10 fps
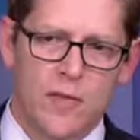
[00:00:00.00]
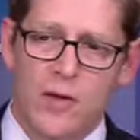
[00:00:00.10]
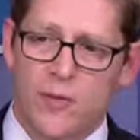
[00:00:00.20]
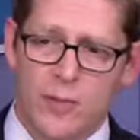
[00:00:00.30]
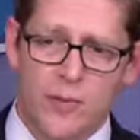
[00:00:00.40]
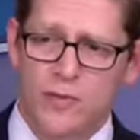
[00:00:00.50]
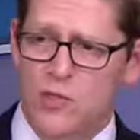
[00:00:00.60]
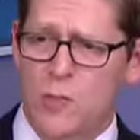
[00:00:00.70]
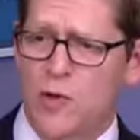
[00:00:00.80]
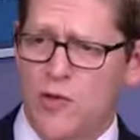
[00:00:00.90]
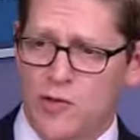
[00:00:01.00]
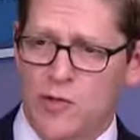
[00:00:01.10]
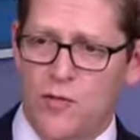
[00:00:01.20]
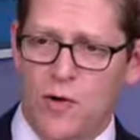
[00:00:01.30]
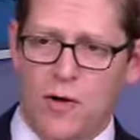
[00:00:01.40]
the American people have
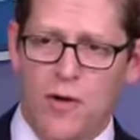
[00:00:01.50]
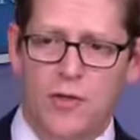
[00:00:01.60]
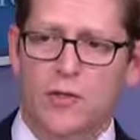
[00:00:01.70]
experienced thus far,